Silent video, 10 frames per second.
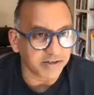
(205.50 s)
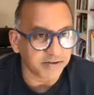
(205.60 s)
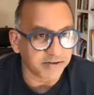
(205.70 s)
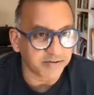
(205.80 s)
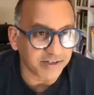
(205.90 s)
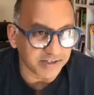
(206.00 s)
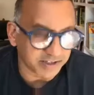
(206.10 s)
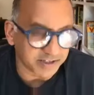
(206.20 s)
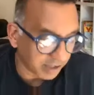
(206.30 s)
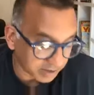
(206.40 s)
different, and
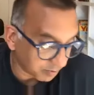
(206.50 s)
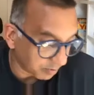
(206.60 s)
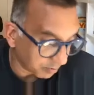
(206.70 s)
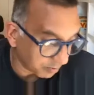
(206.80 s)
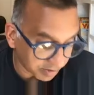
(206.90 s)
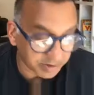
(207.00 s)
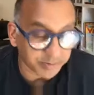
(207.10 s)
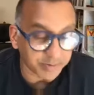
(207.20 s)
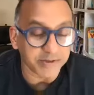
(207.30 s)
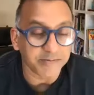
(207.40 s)
so that's what we wanted
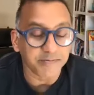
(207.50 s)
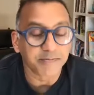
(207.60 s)
to bring.